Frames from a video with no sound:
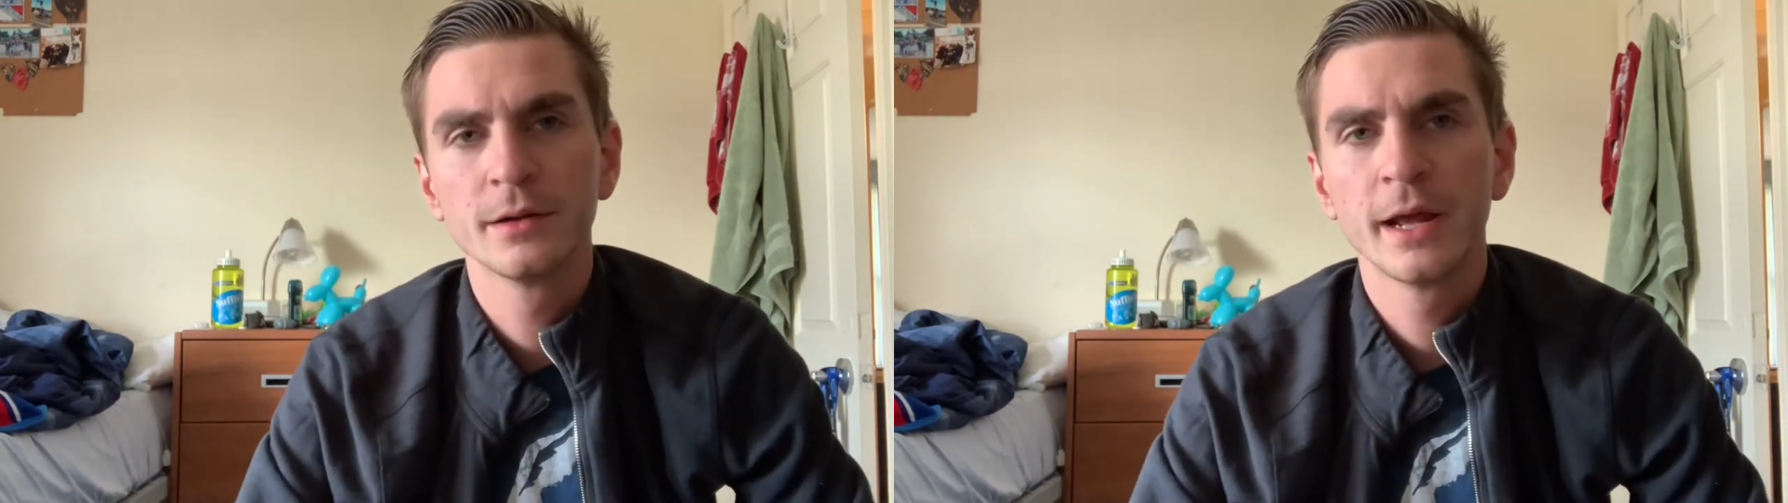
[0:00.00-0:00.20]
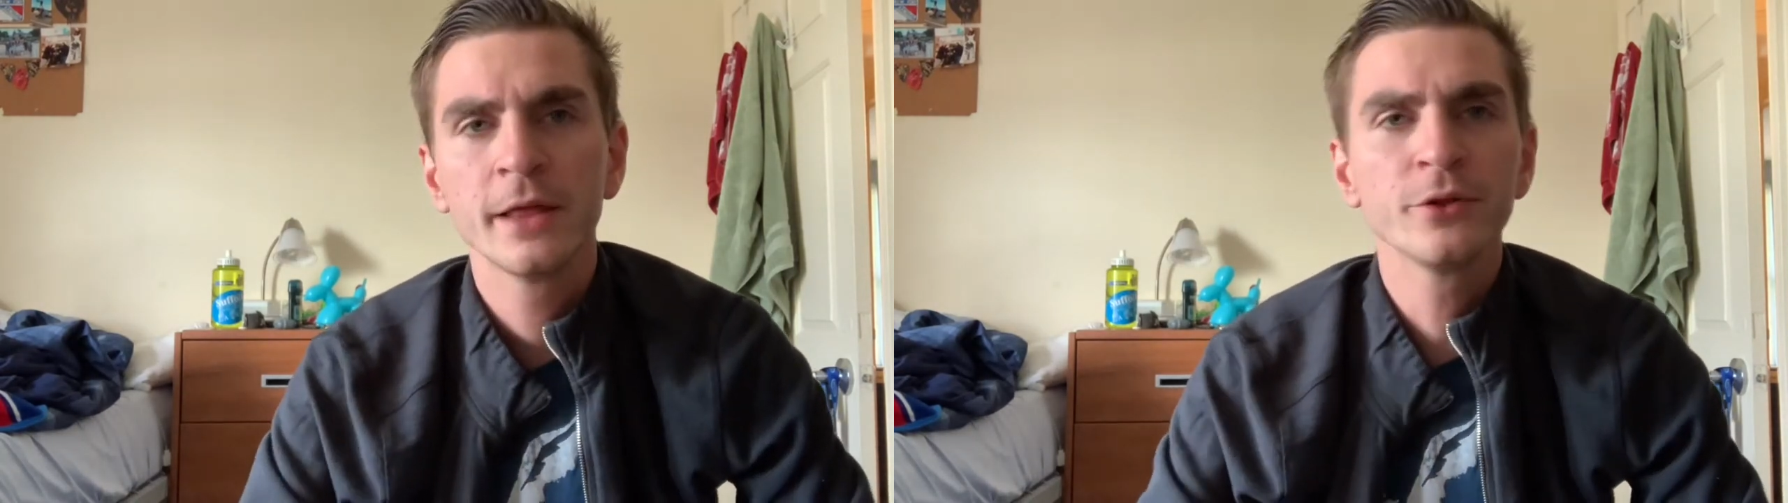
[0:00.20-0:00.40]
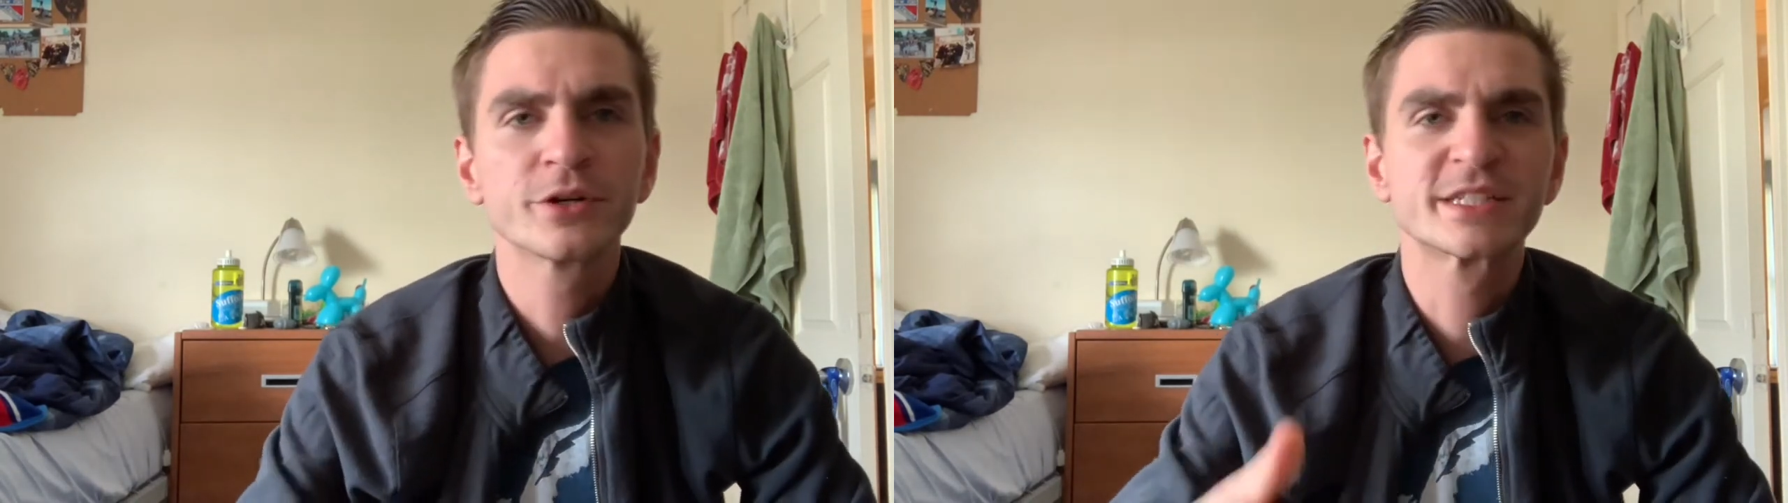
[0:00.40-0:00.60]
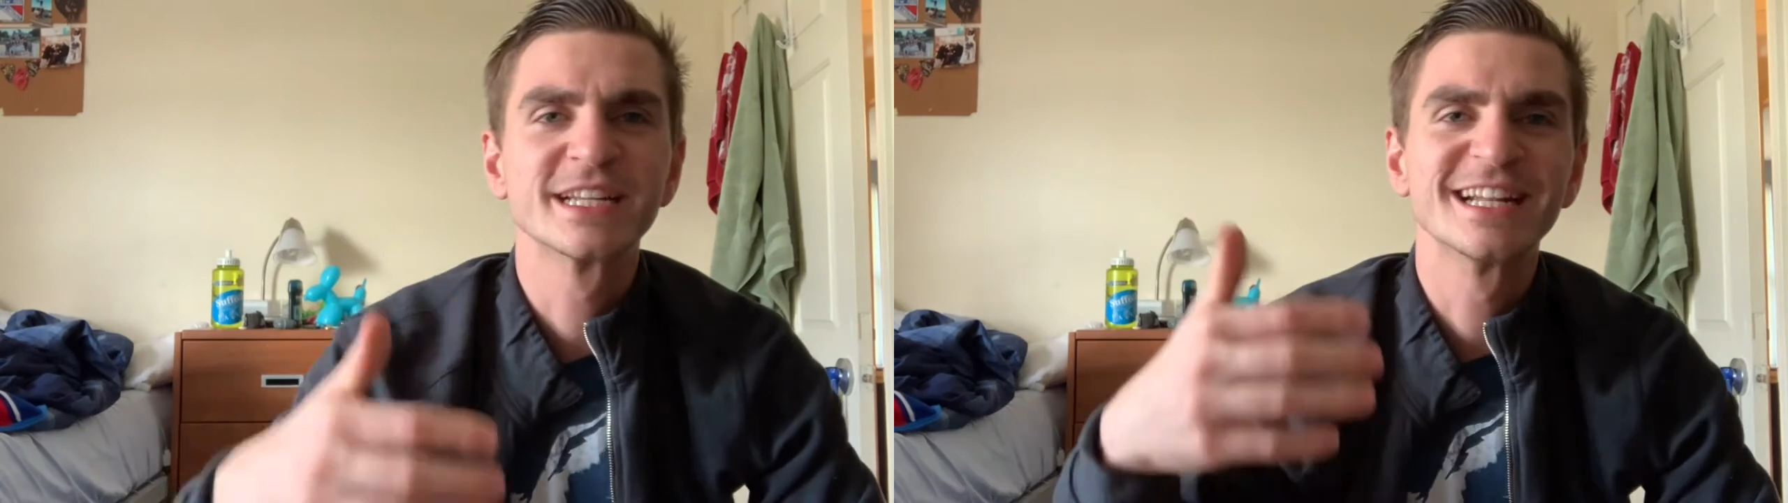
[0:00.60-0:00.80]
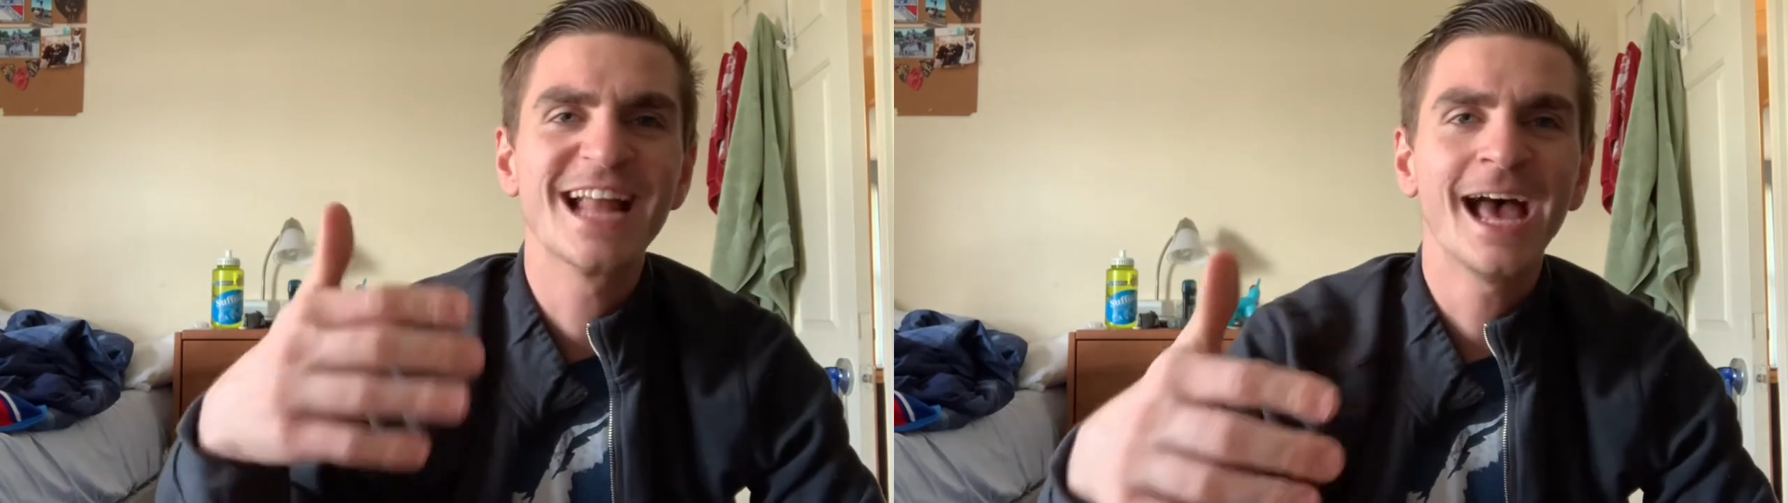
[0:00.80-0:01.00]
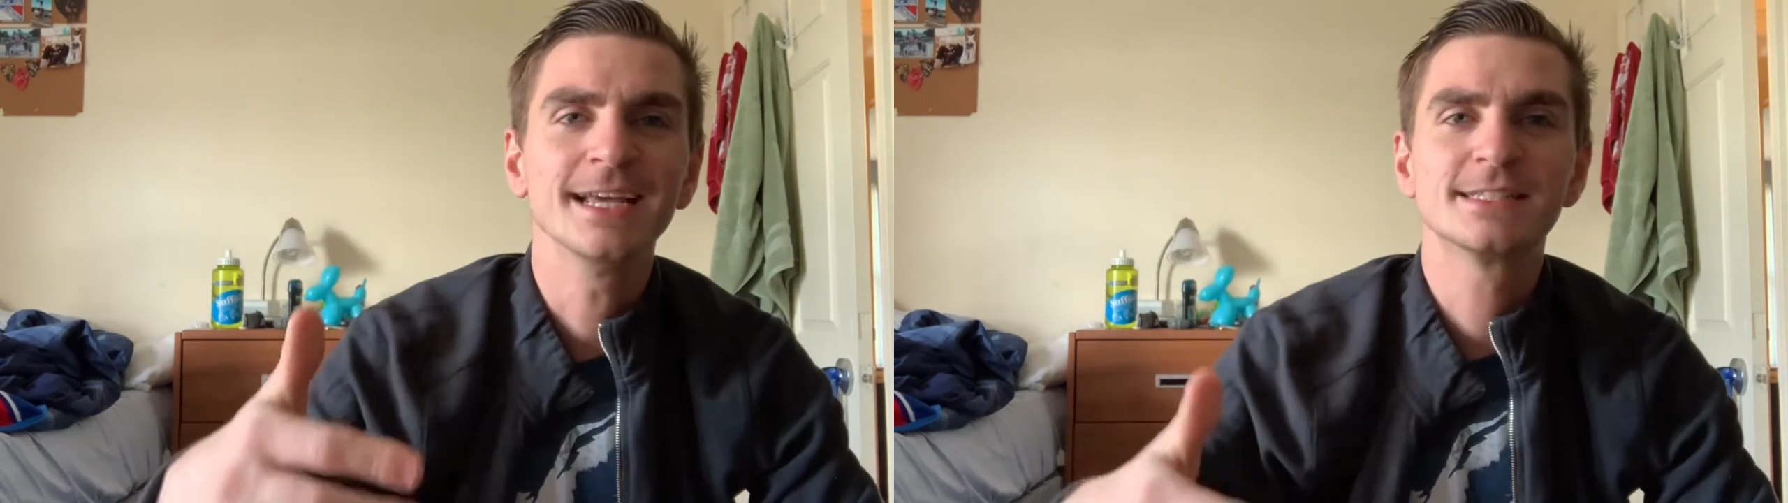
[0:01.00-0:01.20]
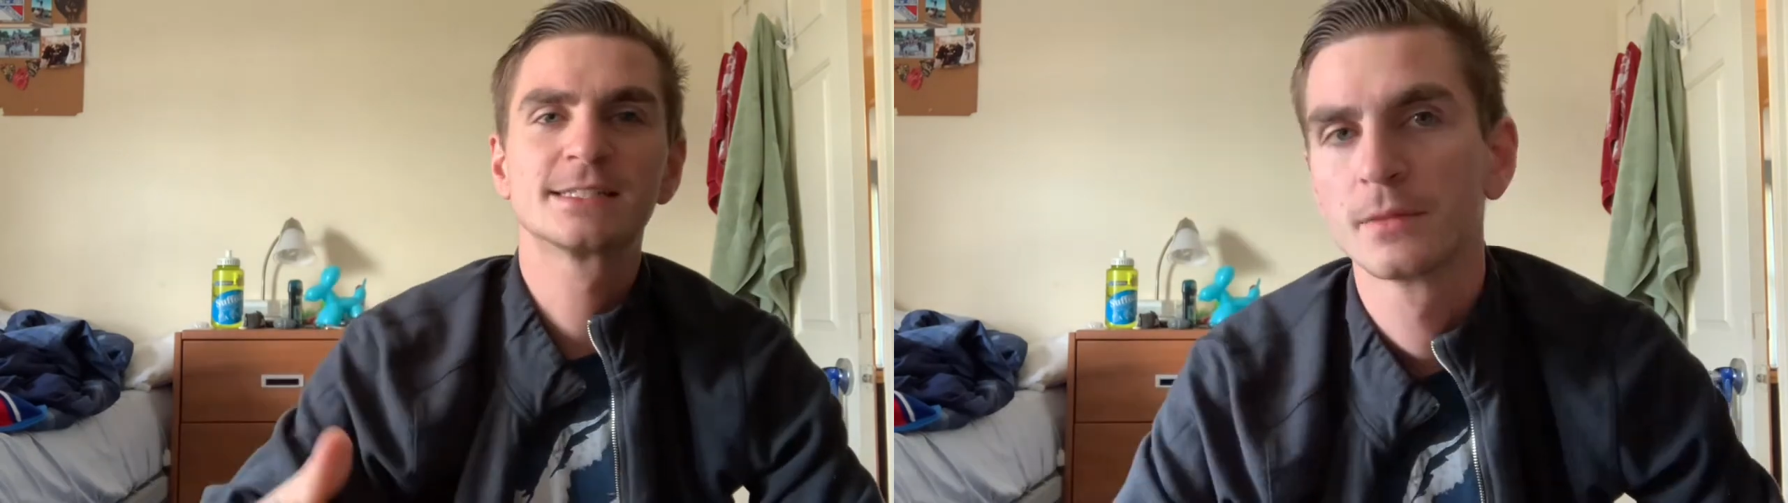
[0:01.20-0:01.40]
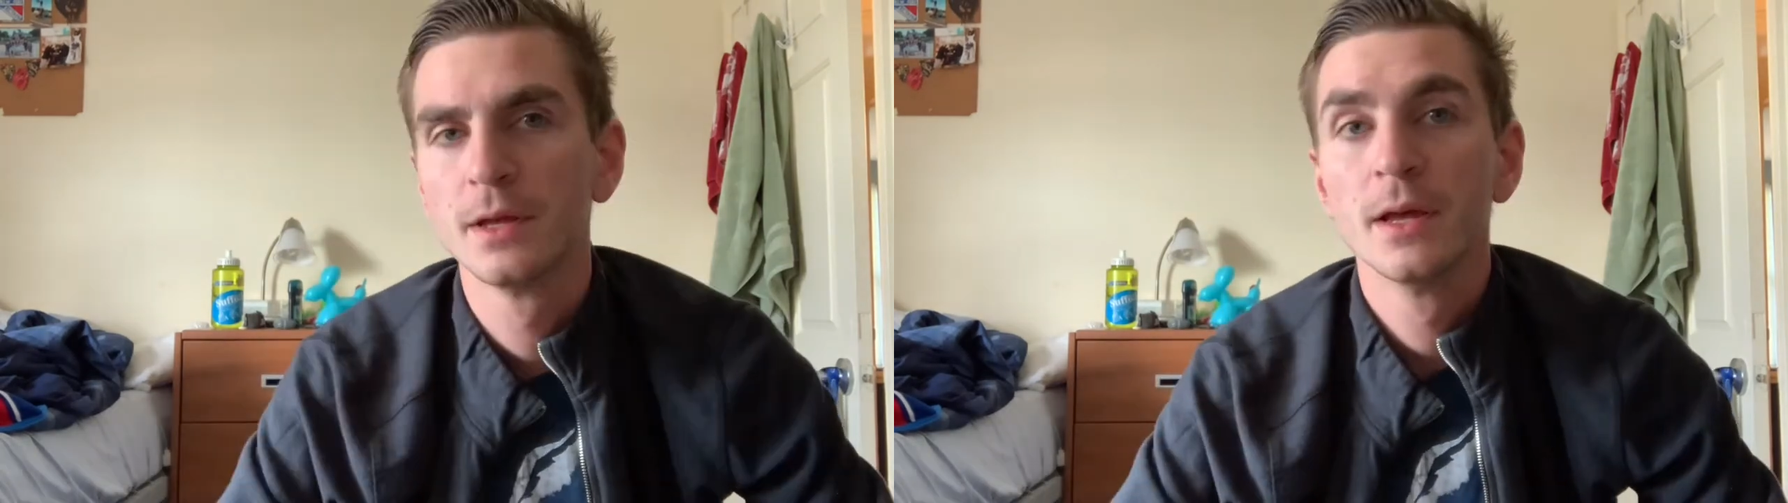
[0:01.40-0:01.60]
it looks nice,